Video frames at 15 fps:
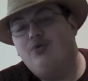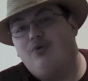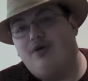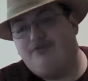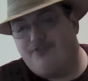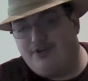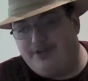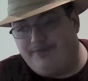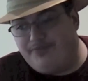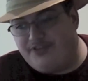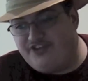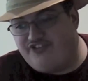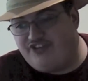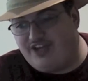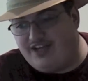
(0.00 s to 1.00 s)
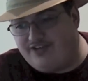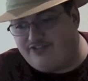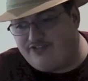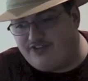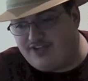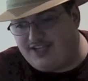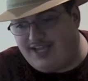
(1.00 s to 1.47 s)
who offered him the
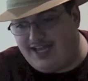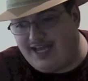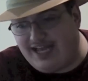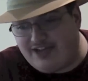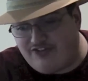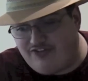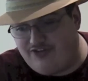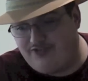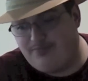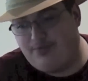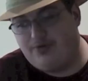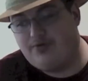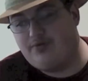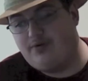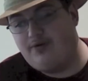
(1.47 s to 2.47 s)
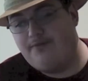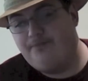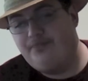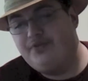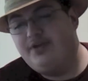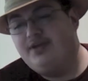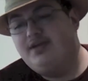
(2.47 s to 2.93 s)
chance to catch his murderer.
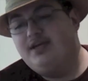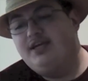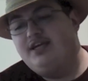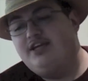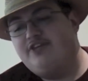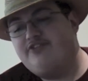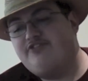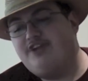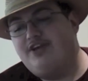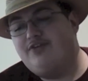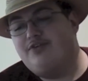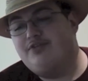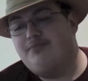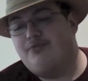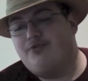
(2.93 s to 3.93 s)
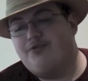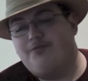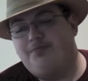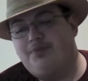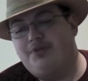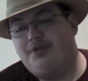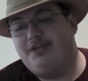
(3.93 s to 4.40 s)
He stayed on the
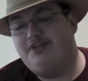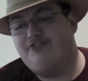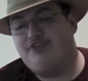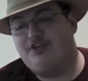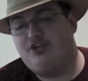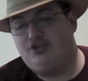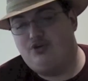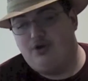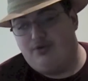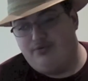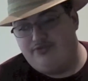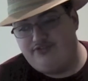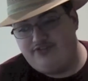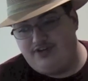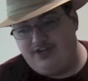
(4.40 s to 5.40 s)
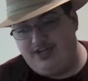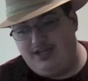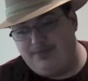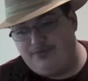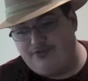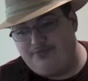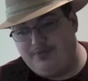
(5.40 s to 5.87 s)
mortal plane as a ghost,
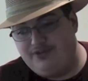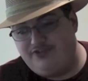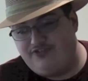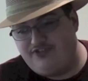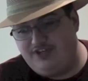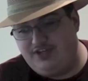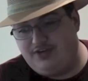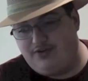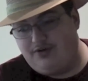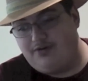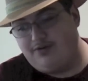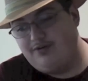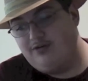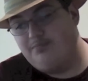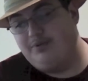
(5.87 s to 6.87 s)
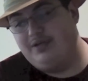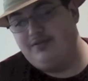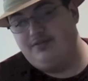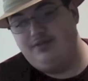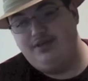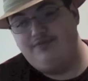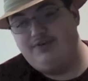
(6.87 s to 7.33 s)
unable to be seen or heard by
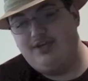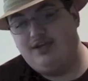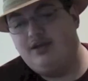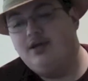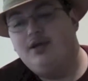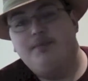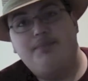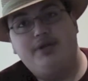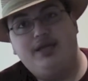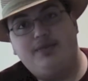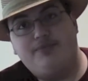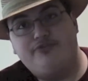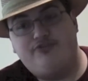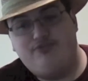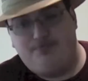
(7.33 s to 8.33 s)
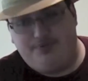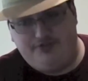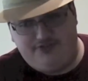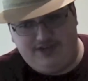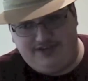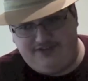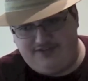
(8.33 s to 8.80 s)
the living, but able to
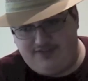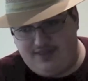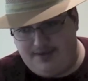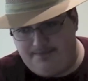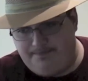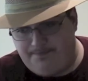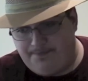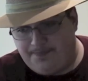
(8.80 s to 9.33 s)
possess them.